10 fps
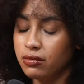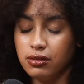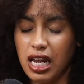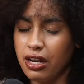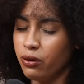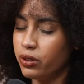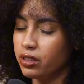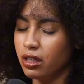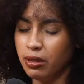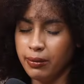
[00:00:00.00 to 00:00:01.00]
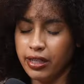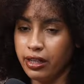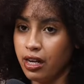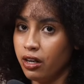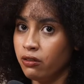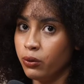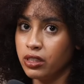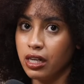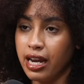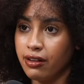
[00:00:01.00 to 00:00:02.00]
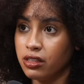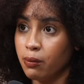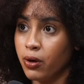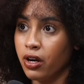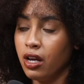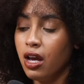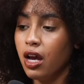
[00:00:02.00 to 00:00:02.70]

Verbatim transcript: Not everyone's going to be married. Not everyone's going to have some part.